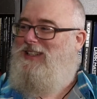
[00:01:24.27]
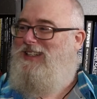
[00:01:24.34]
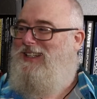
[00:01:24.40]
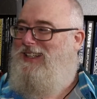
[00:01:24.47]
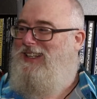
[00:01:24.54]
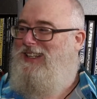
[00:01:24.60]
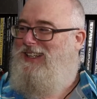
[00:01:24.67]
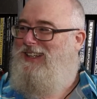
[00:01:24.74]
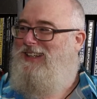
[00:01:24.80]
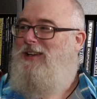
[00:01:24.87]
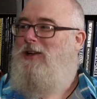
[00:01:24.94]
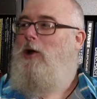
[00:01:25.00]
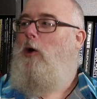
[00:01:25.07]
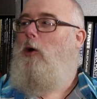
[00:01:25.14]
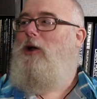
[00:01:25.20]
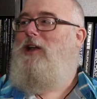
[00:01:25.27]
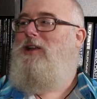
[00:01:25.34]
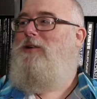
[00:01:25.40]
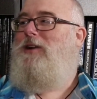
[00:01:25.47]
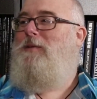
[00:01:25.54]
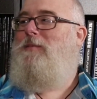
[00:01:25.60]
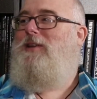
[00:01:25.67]
Or do you
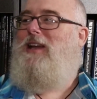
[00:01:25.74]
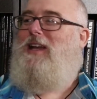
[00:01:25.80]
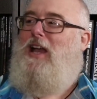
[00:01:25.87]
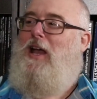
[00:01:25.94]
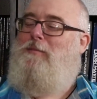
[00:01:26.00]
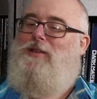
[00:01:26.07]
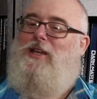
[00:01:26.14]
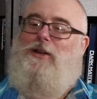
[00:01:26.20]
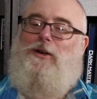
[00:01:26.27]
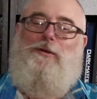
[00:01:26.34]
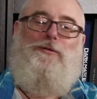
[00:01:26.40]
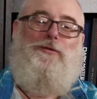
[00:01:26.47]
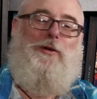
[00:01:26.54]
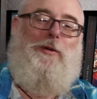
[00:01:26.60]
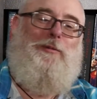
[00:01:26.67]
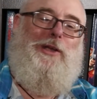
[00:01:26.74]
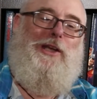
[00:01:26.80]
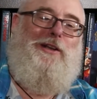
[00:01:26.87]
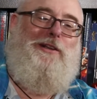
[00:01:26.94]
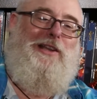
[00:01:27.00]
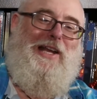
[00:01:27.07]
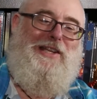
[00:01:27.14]
want to be like Hemdinger from
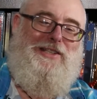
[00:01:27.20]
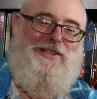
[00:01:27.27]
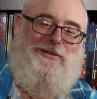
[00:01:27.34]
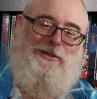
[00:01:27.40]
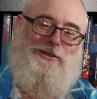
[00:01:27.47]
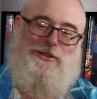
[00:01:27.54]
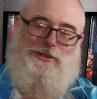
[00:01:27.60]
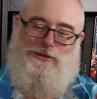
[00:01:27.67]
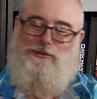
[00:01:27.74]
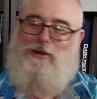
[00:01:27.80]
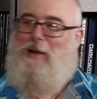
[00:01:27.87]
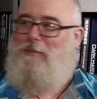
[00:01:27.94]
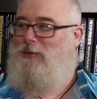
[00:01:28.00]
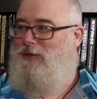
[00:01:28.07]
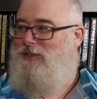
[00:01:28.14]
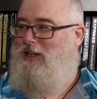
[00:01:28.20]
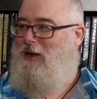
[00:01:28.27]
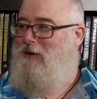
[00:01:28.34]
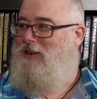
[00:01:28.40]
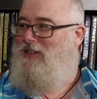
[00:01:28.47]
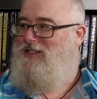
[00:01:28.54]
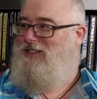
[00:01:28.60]
League of Legends where you just drop your
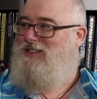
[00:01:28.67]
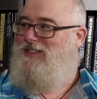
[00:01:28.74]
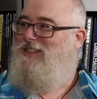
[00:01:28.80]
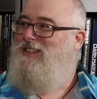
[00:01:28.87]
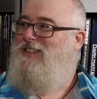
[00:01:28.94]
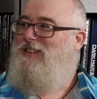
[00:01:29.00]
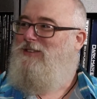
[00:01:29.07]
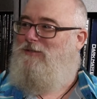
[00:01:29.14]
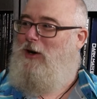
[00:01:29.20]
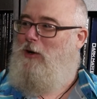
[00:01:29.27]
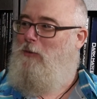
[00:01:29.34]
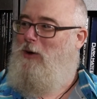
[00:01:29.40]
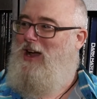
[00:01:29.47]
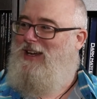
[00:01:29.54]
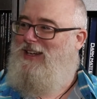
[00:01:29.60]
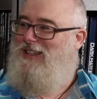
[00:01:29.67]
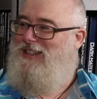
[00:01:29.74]
turrets and run away?